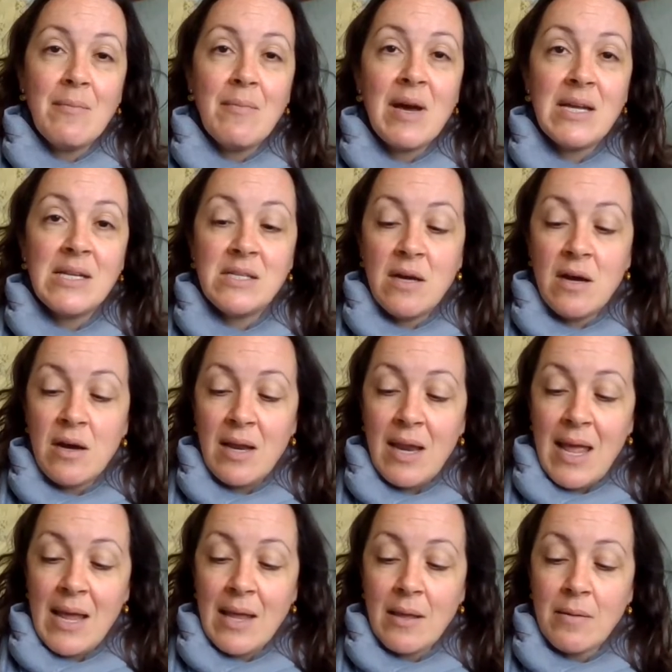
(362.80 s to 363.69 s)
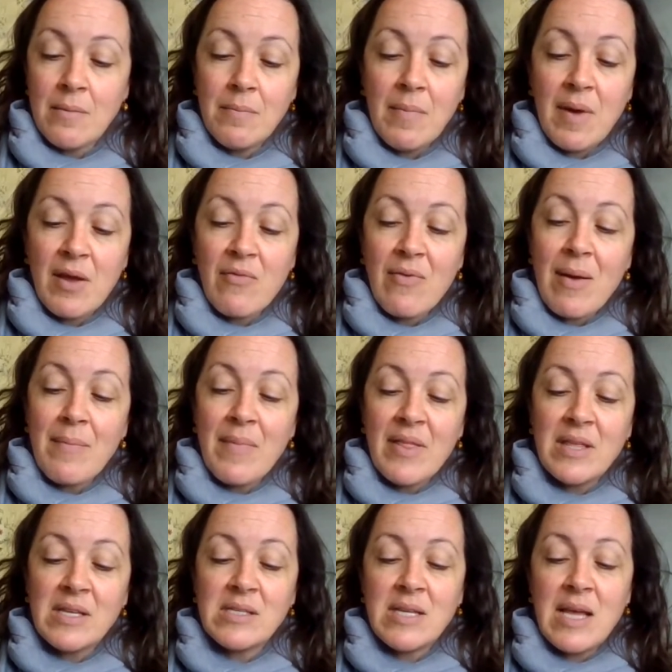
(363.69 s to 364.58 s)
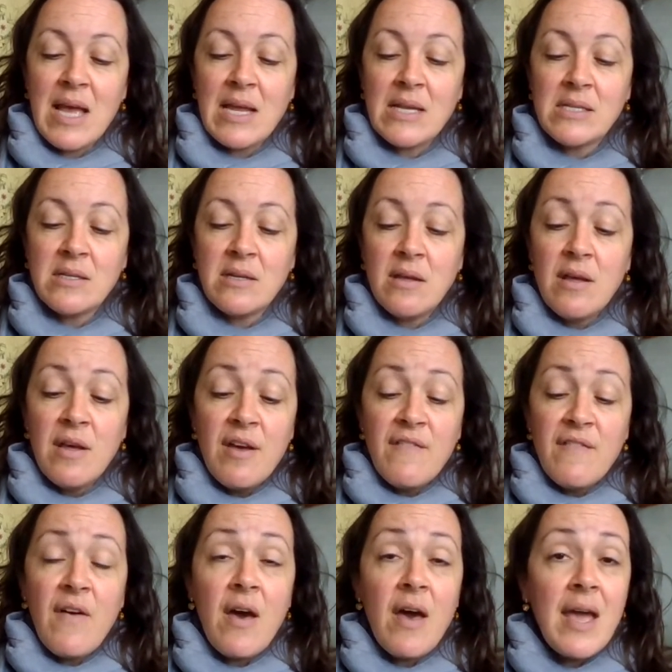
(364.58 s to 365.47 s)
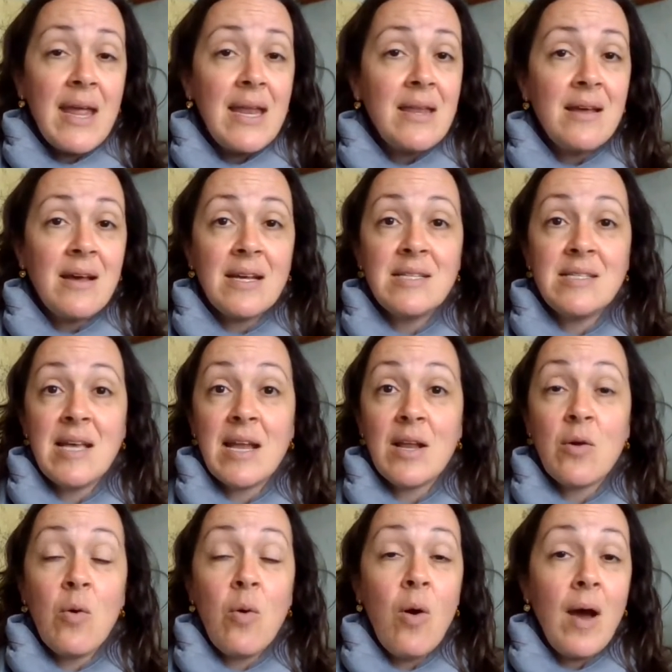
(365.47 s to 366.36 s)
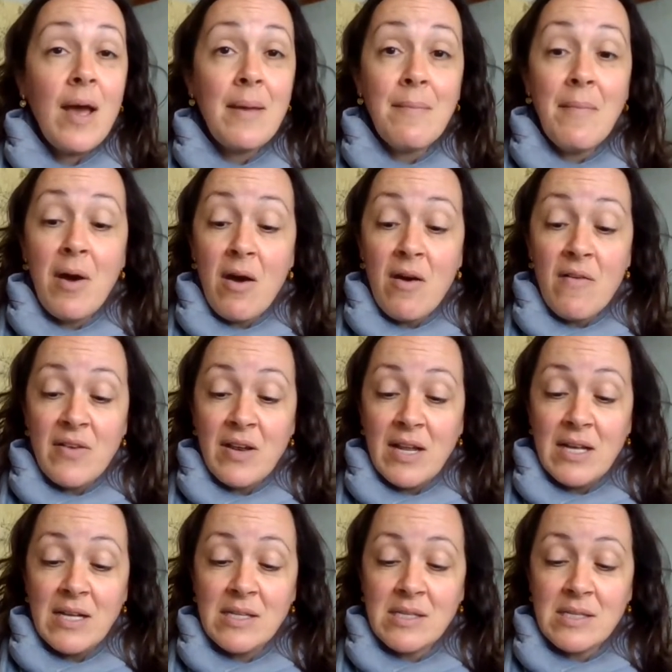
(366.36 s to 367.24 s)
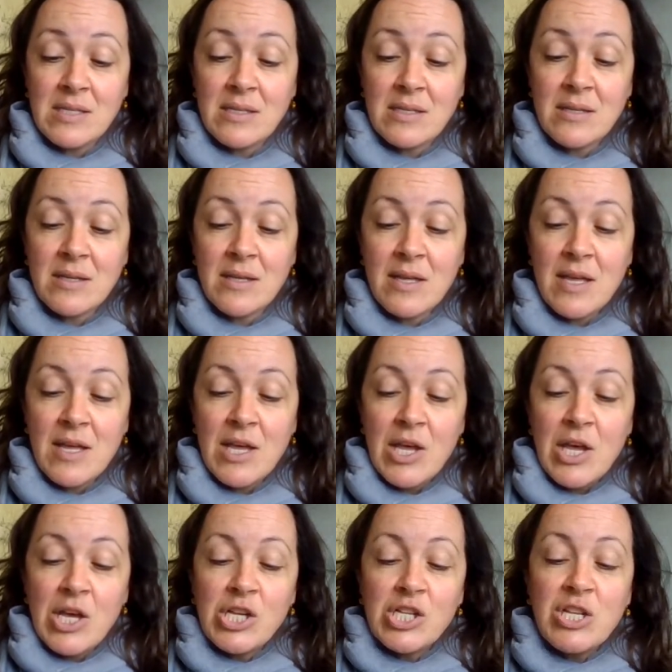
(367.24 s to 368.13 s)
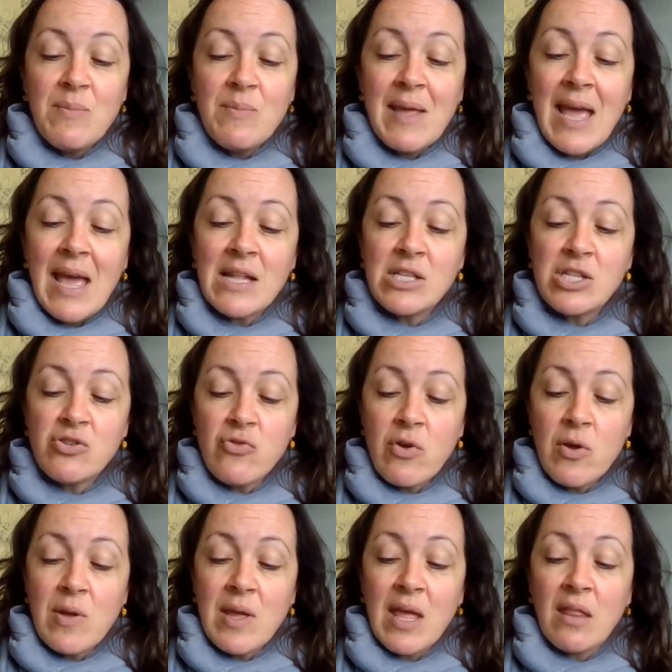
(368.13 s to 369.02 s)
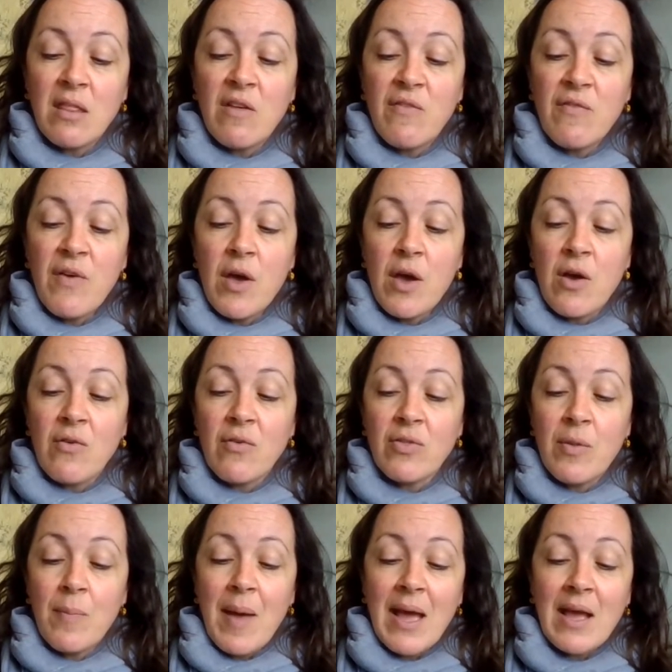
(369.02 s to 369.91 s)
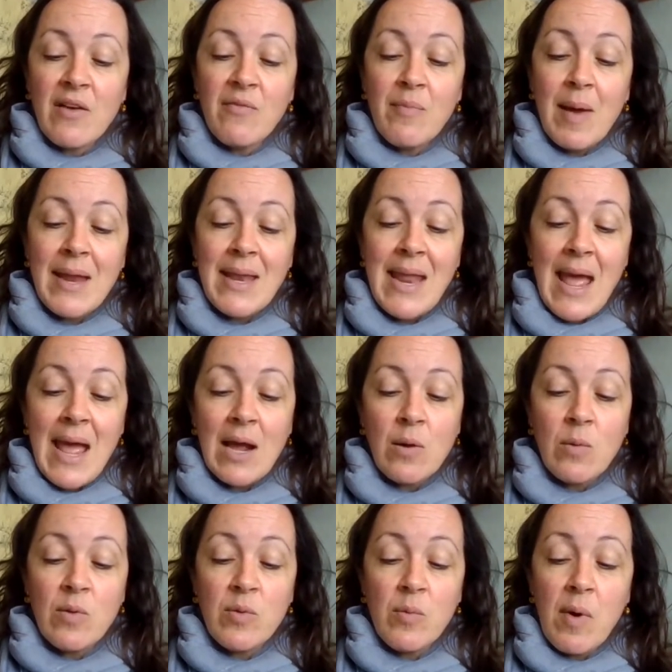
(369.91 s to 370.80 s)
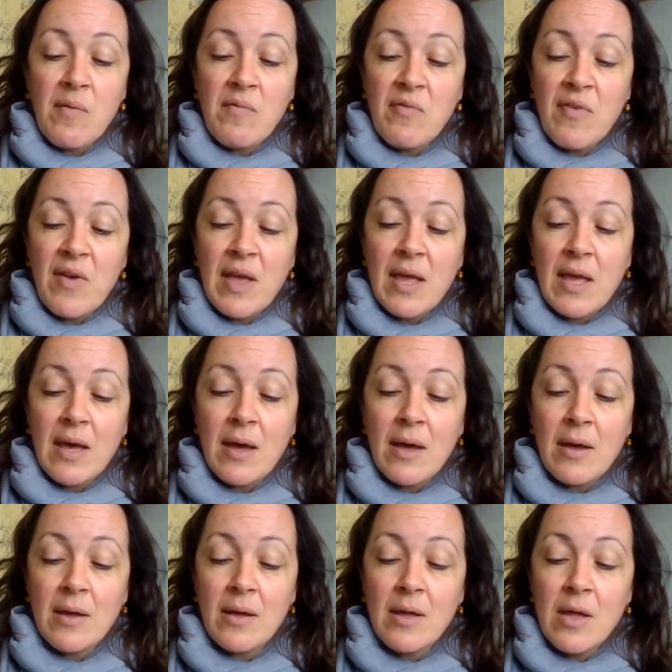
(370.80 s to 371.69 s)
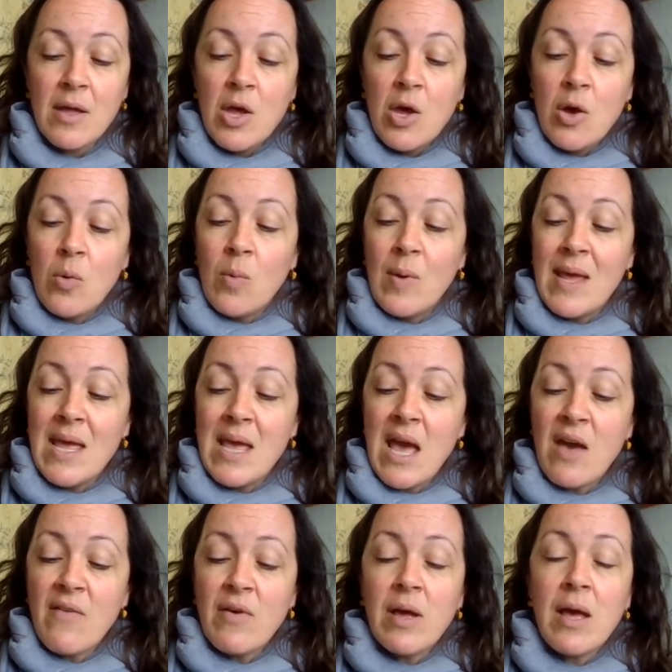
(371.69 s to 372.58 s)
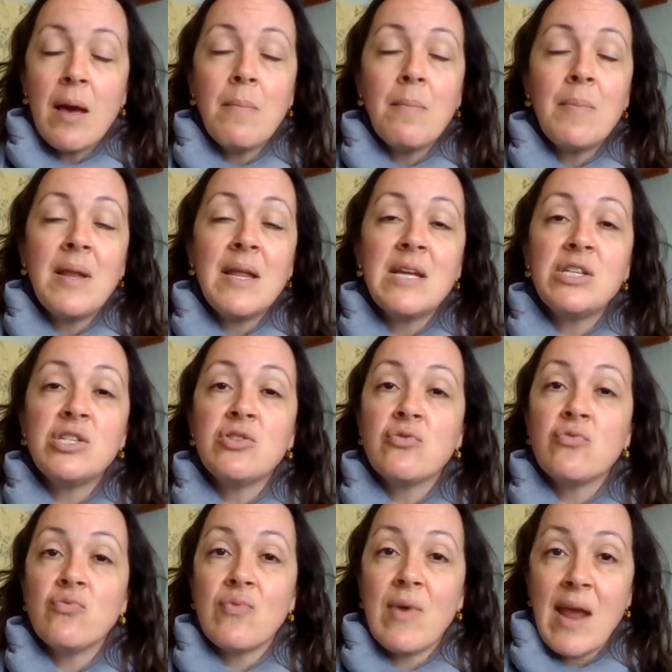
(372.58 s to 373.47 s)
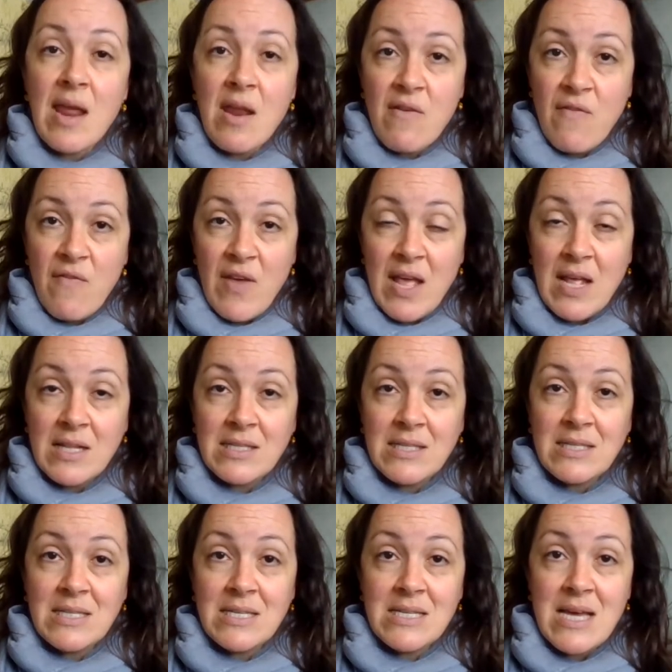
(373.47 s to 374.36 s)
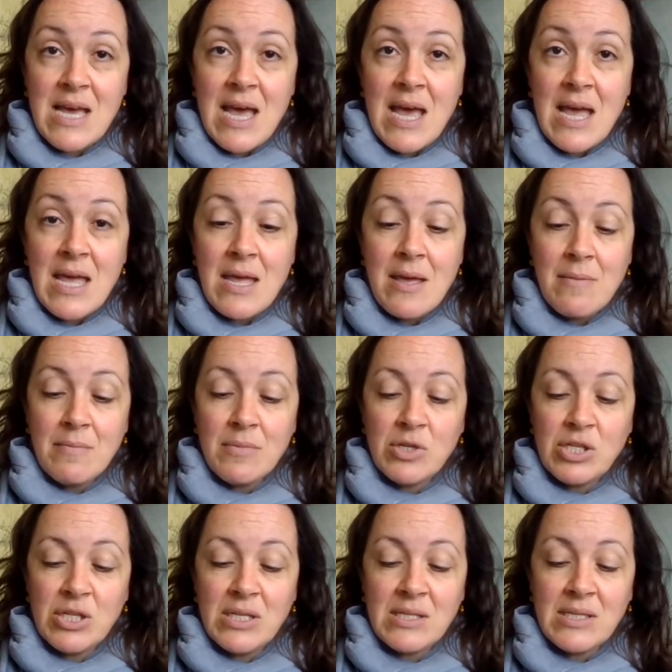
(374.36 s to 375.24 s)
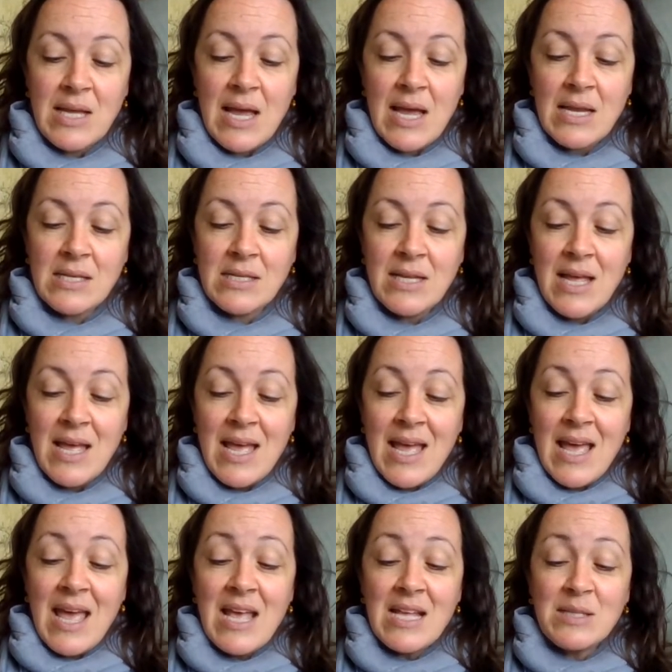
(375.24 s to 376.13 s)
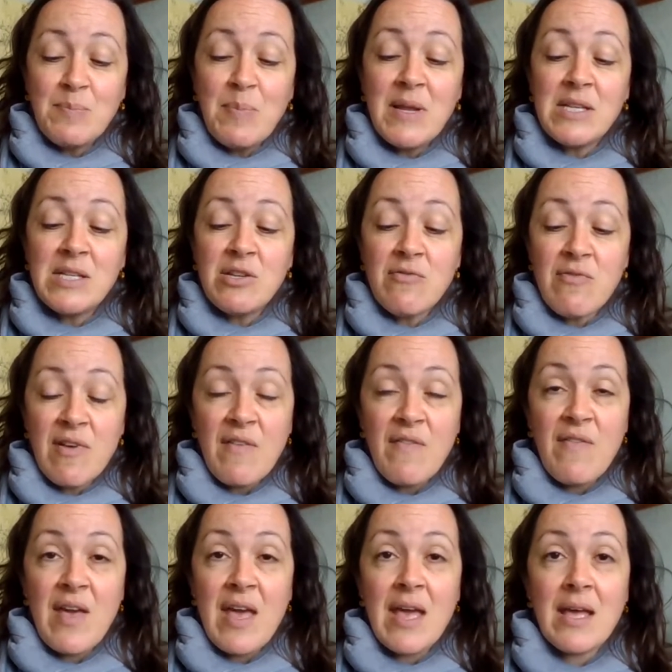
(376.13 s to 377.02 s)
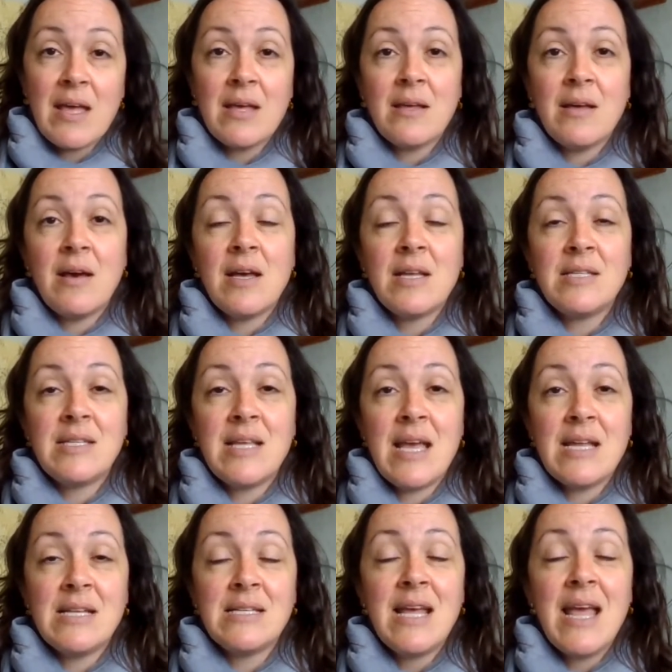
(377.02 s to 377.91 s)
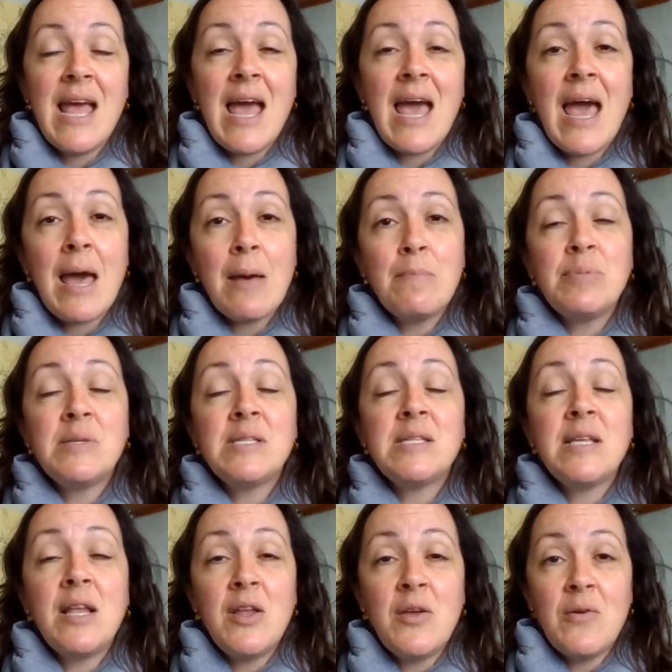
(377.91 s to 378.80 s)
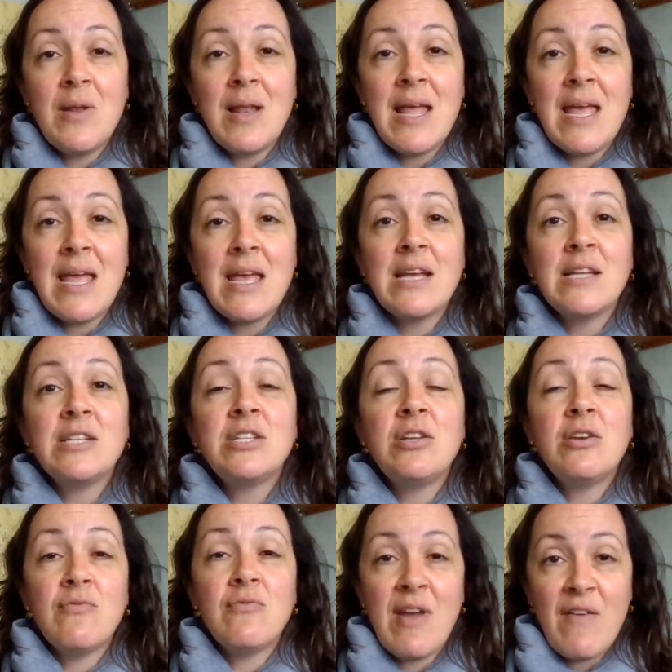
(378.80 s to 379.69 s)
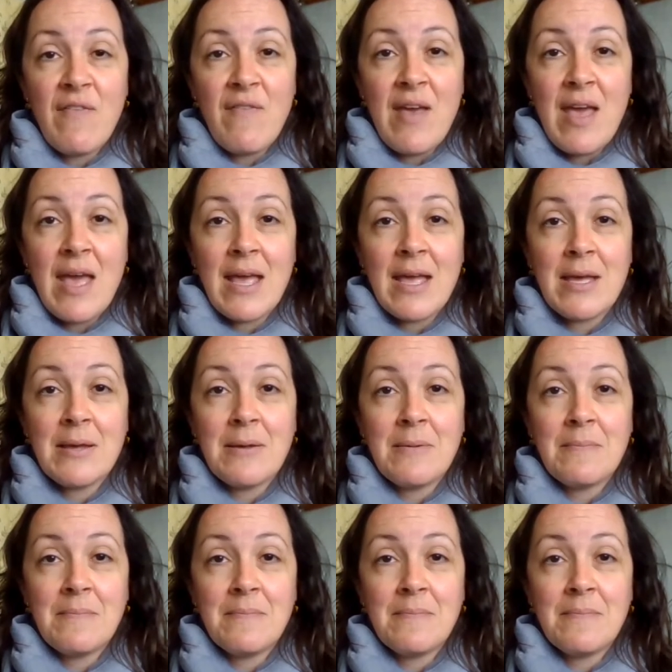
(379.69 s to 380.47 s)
my darling? My grandmother said. Fine, I said, quite marvellous. She began stroking the fur on the back of my neck with one finger. We have accomplished great feats today, she said. It's been terrific, I said. Absolutely terrific.